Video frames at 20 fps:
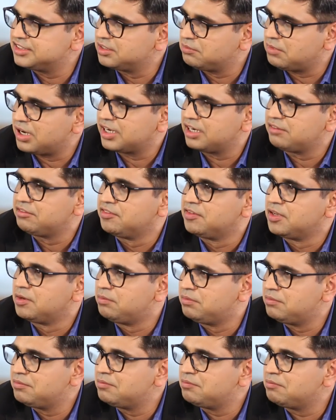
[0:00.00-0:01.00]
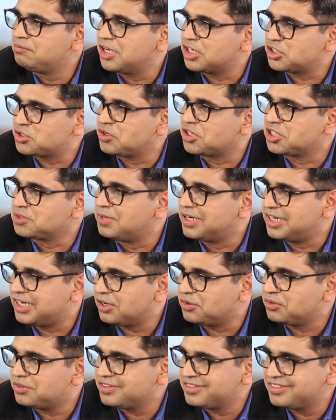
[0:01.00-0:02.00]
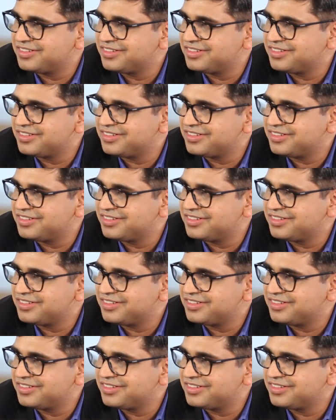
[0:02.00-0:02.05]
in the market, we will make sure it is built out.